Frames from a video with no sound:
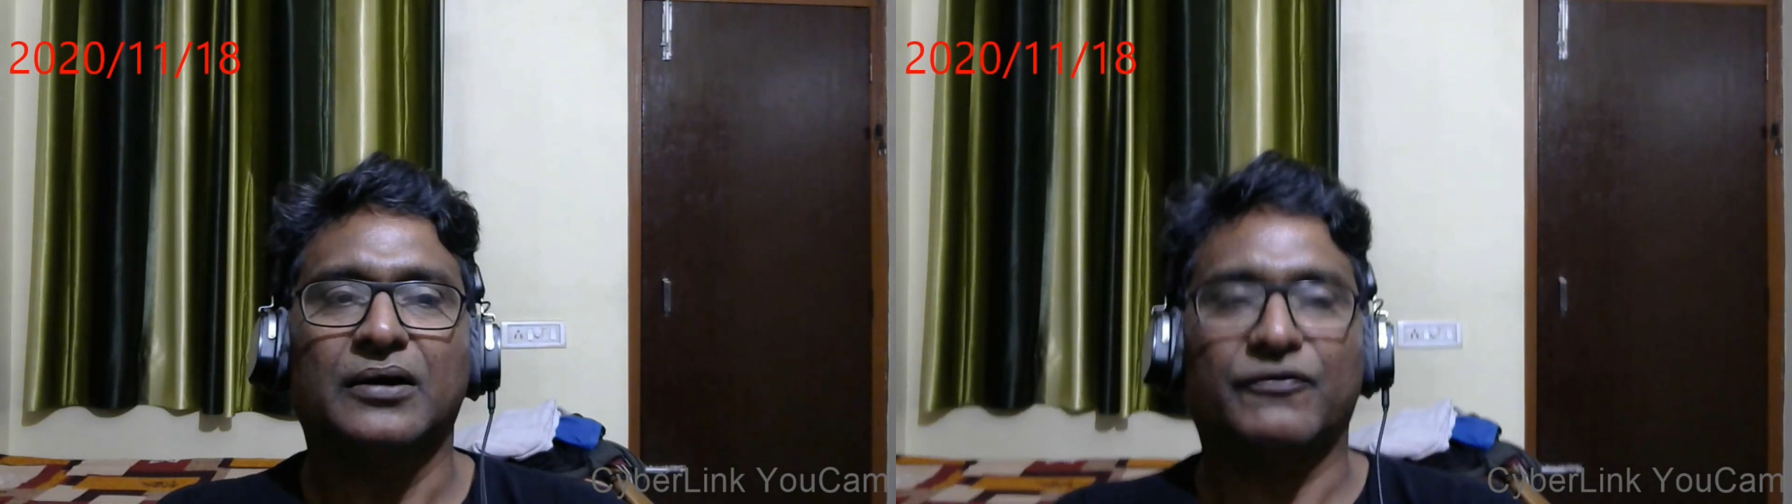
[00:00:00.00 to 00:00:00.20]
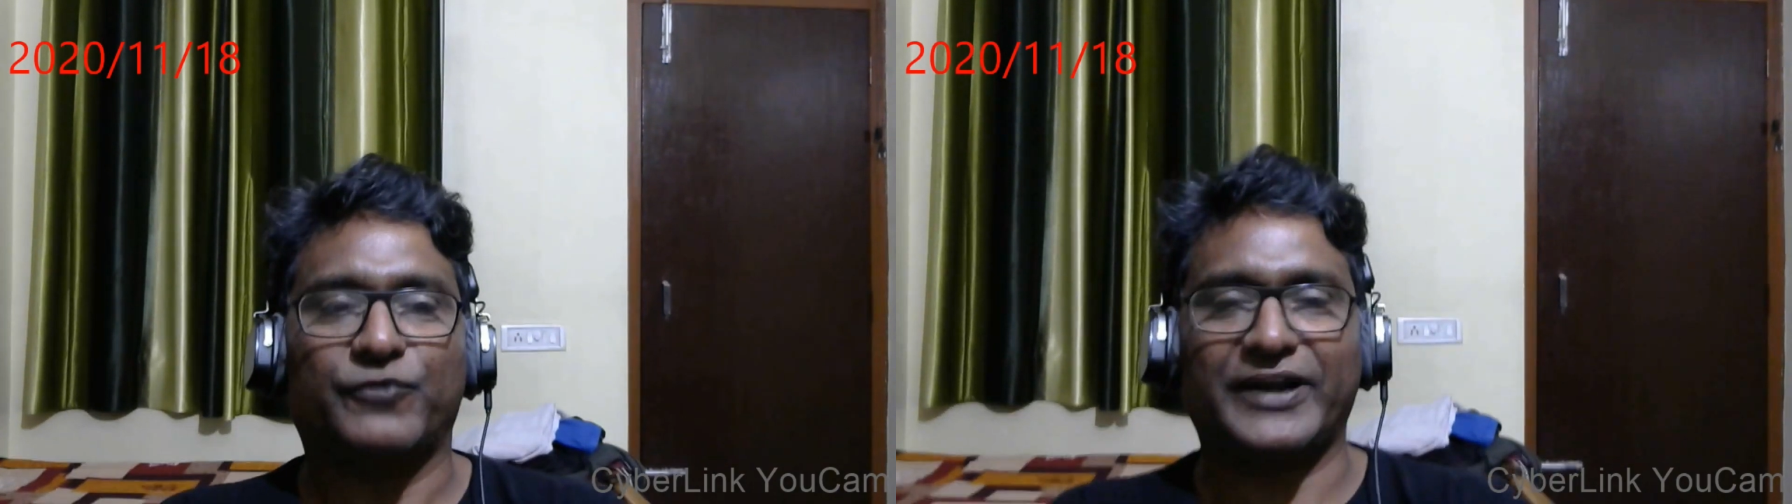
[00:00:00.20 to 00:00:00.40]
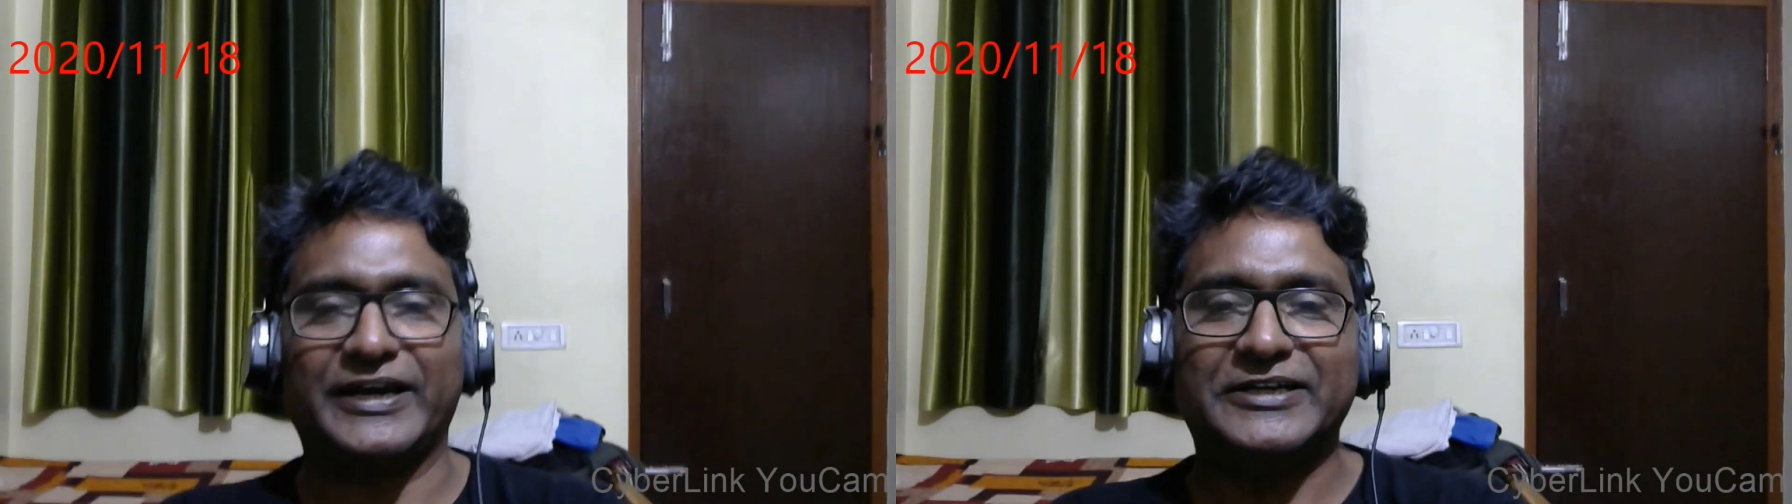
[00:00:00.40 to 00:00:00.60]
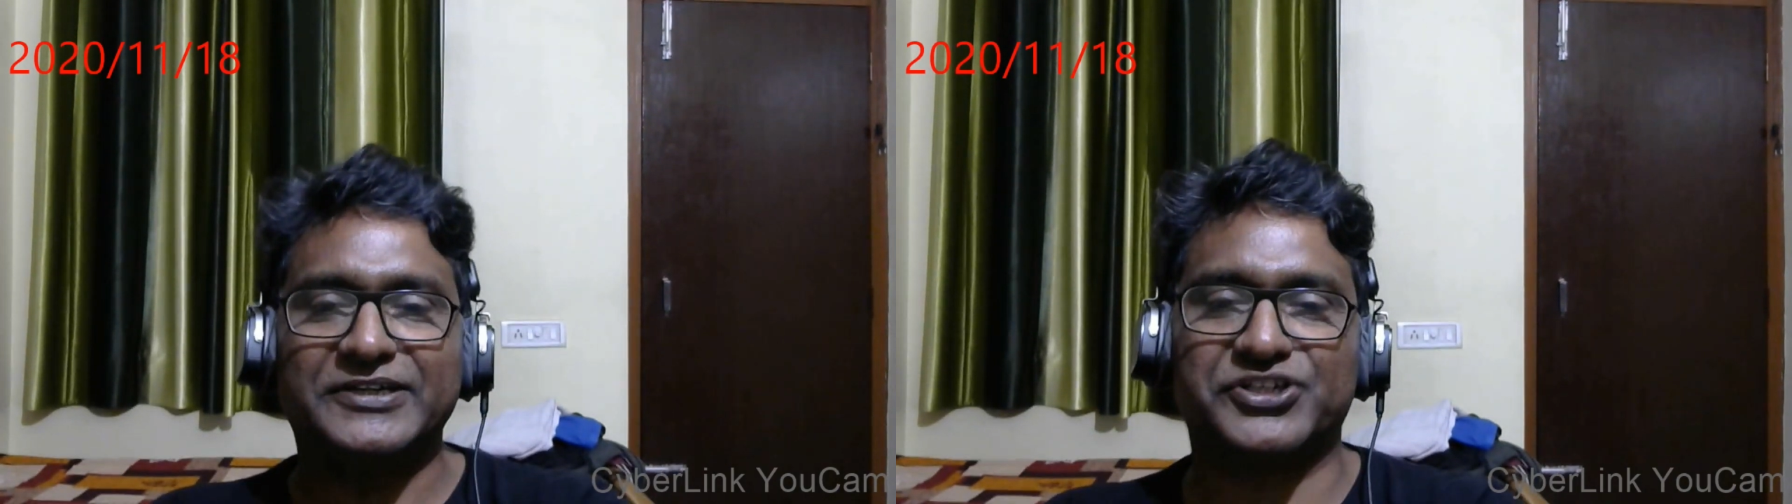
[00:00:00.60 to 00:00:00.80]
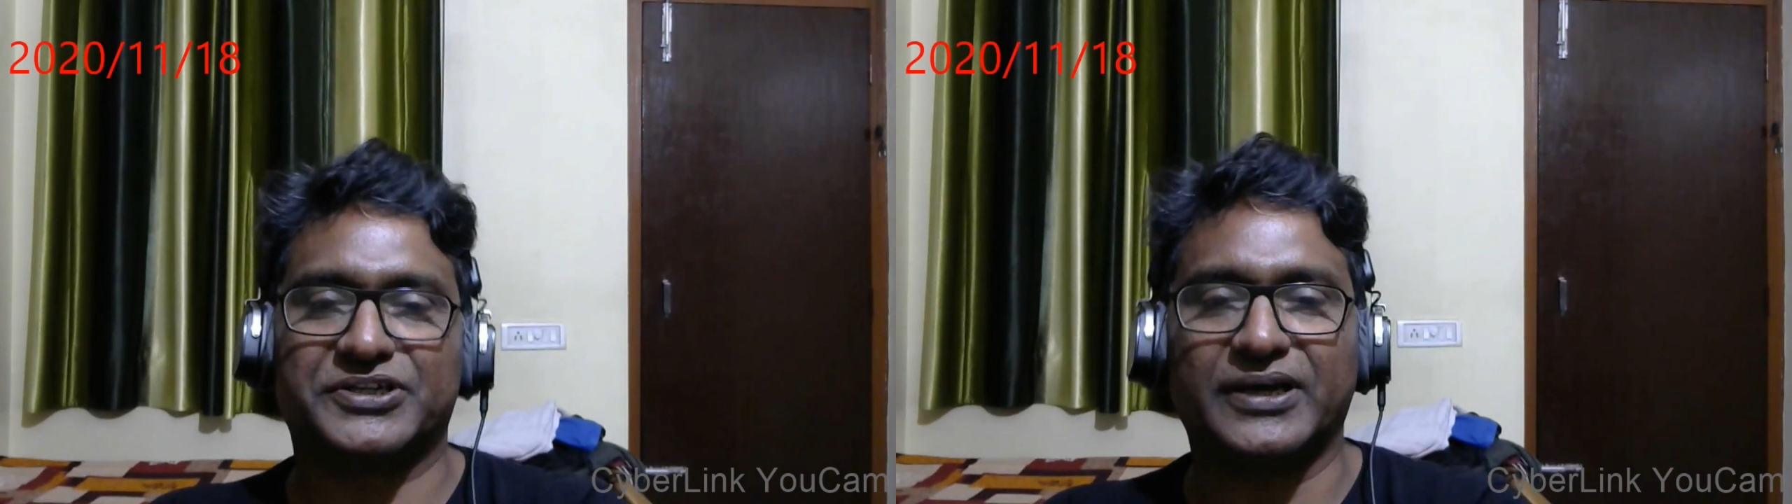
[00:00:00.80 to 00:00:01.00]
for
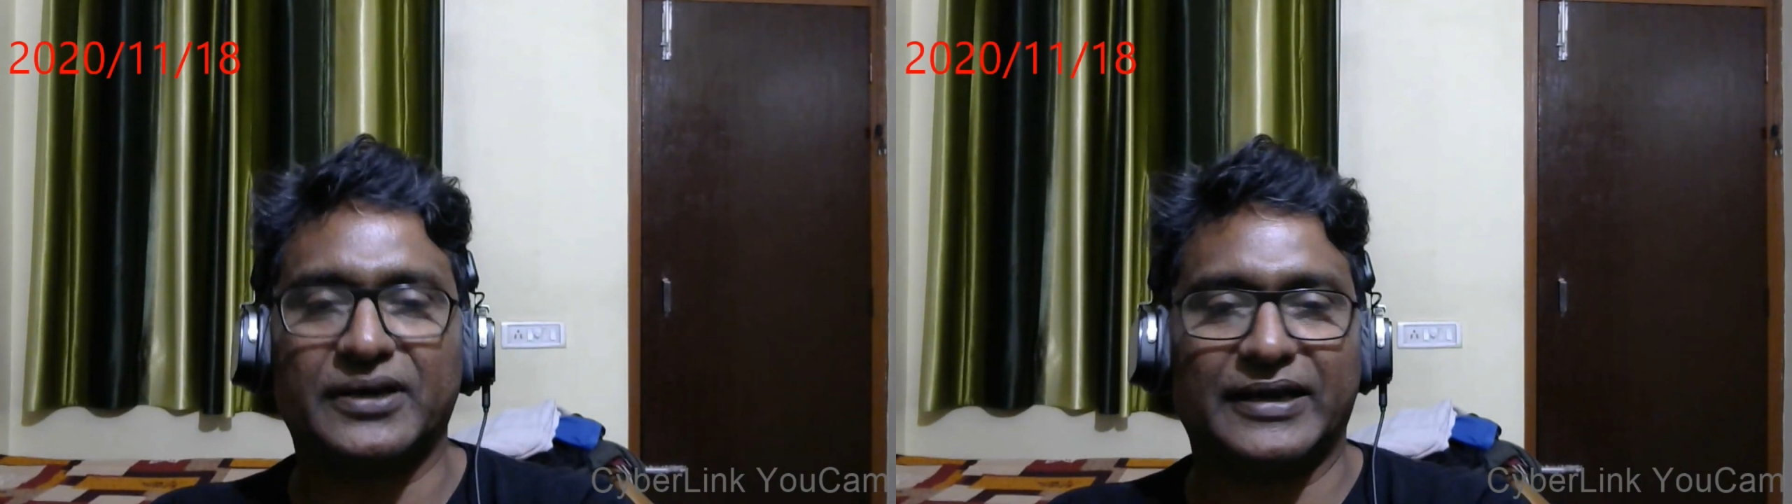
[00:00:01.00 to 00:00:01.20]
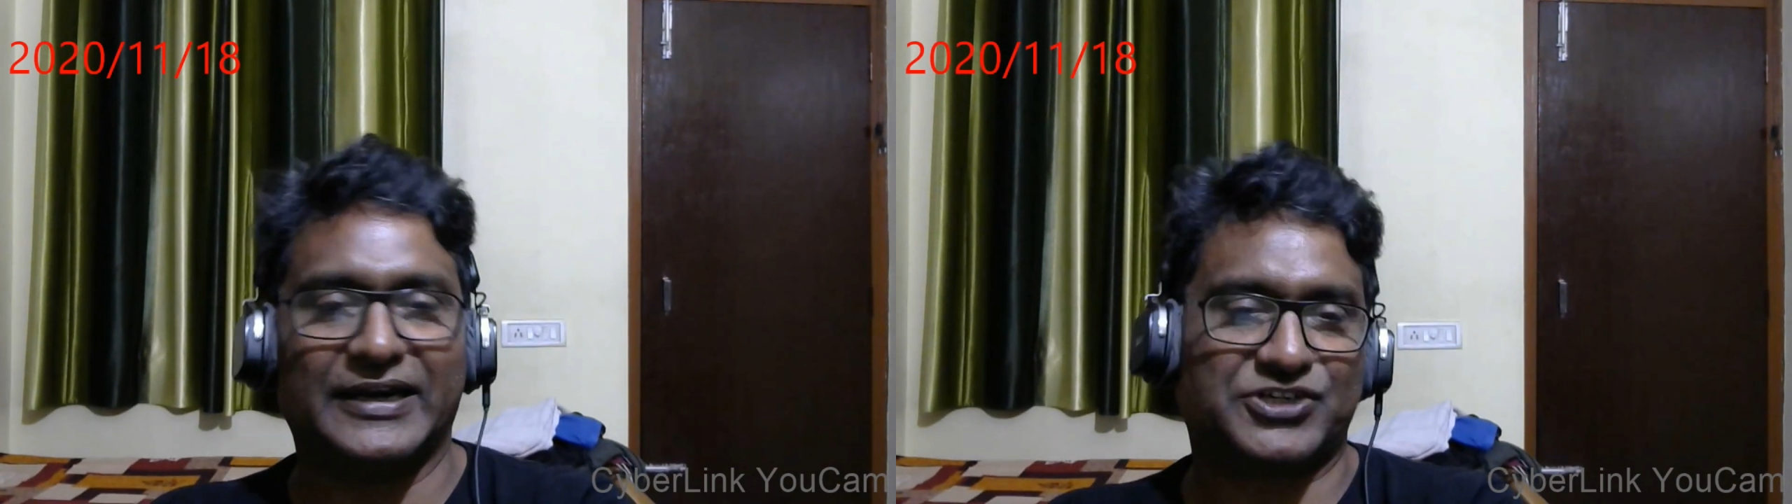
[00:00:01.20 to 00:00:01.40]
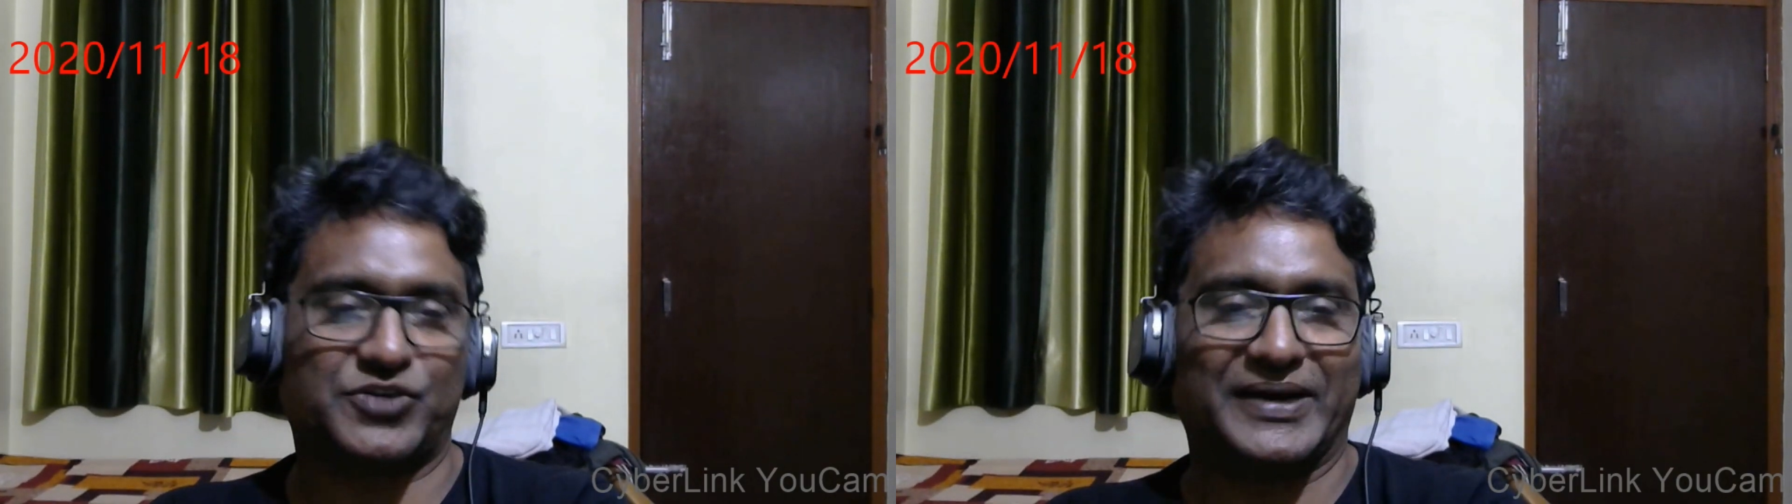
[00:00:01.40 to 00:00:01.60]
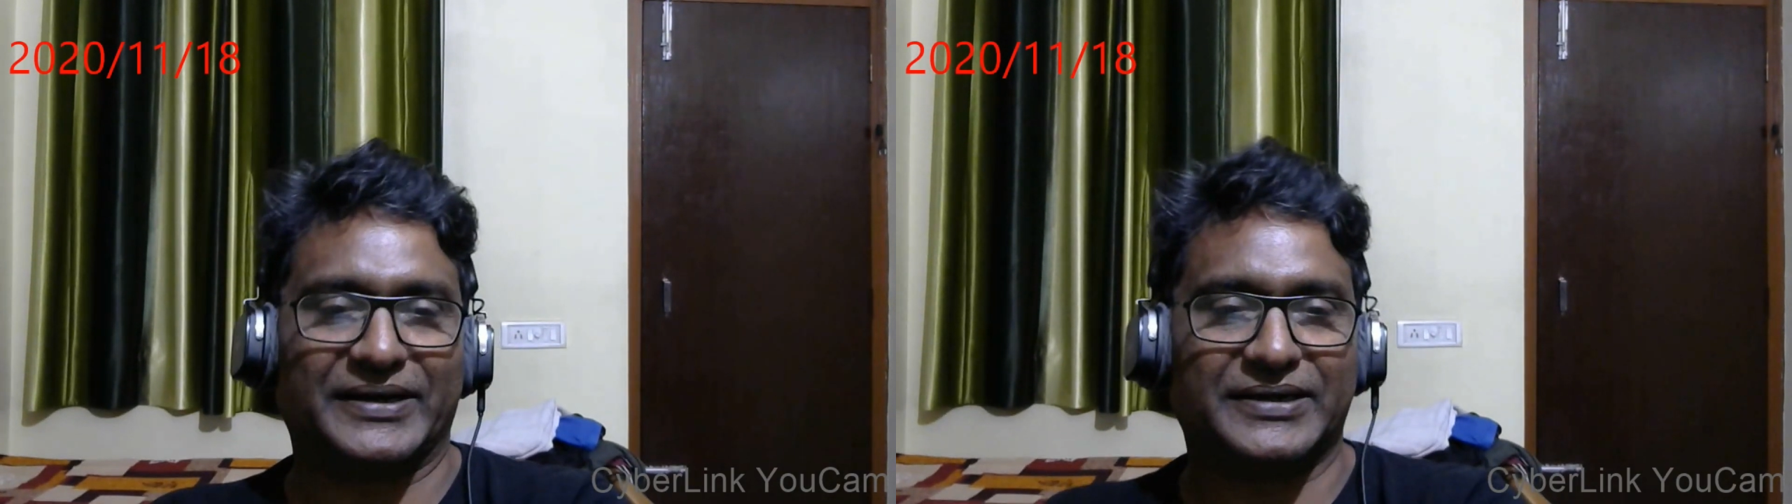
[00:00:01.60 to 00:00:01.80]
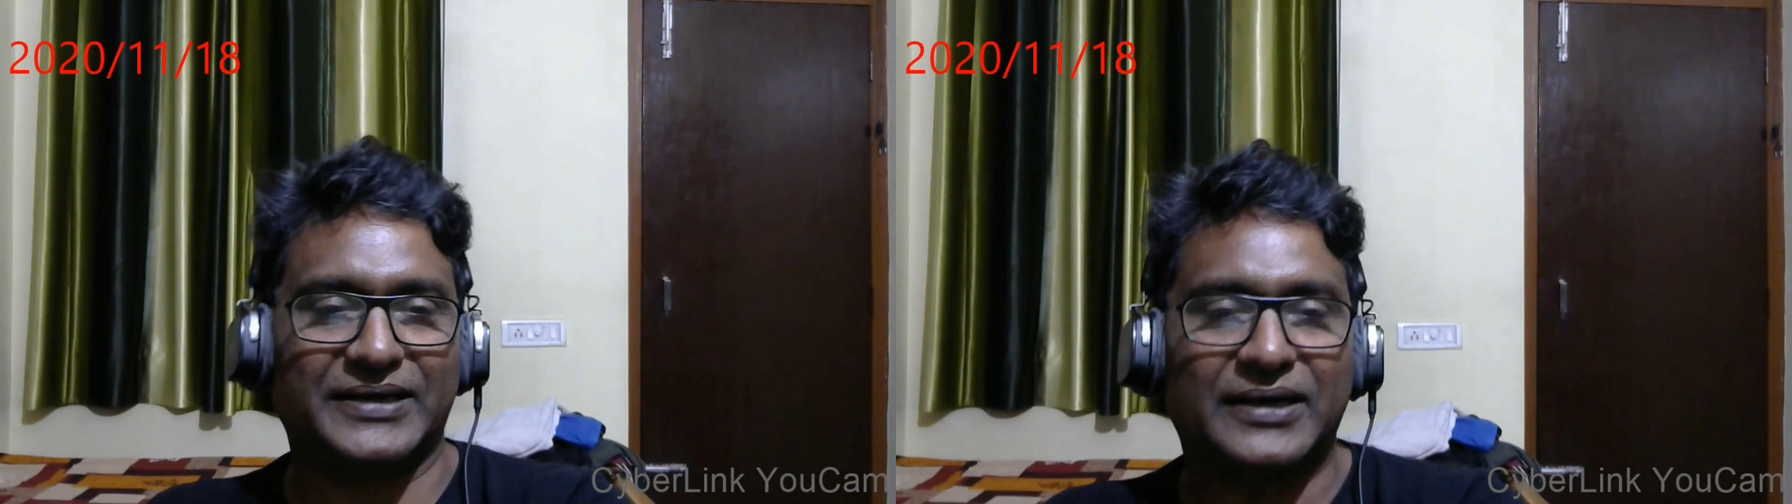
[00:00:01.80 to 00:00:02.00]
energetic
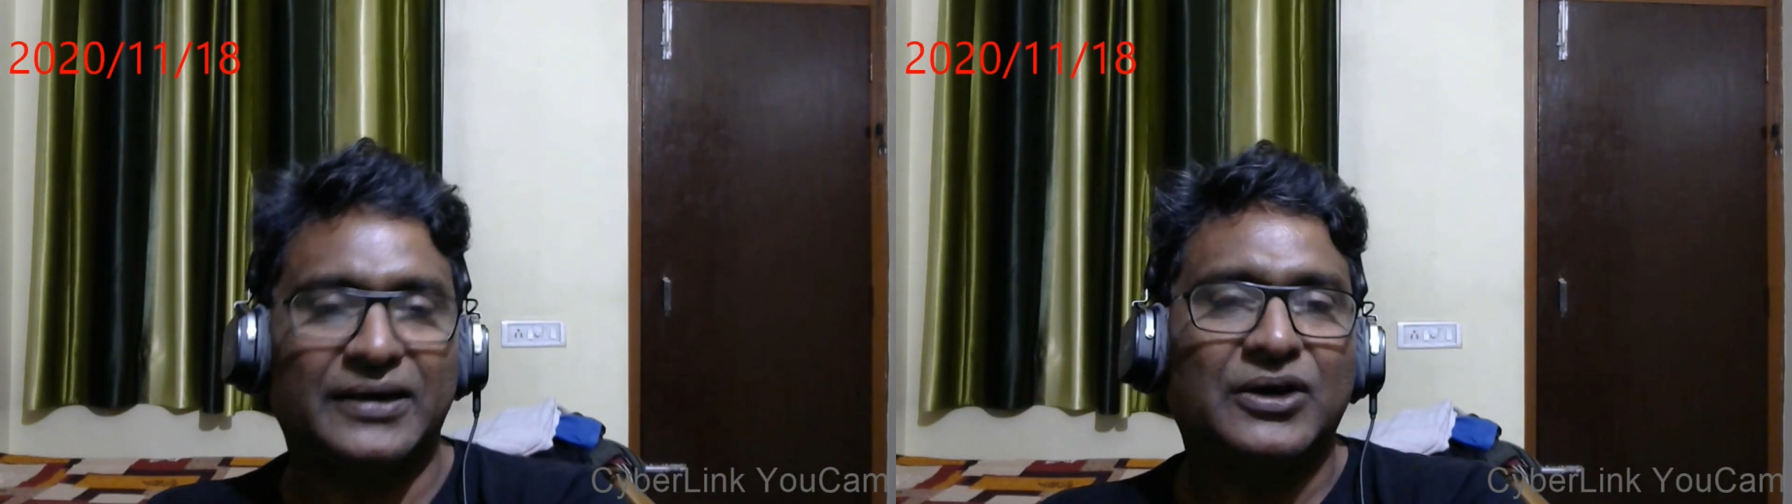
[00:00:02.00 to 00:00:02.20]
electromagnetic